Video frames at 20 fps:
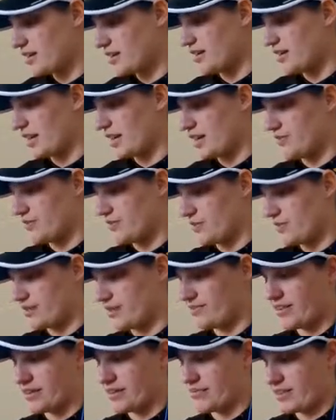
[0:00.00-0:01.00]
Negative 3
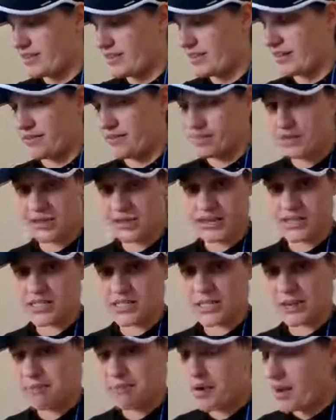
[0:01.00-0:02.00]
divided by negative 3
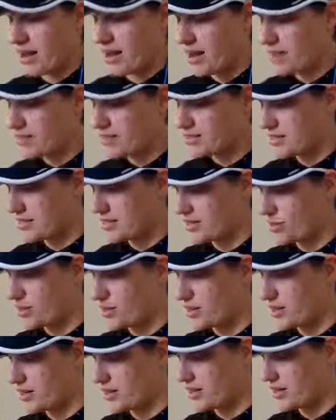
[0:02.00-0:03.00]
is a positive
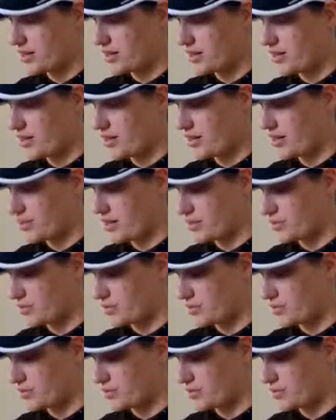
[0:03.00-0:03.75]
1, leaving us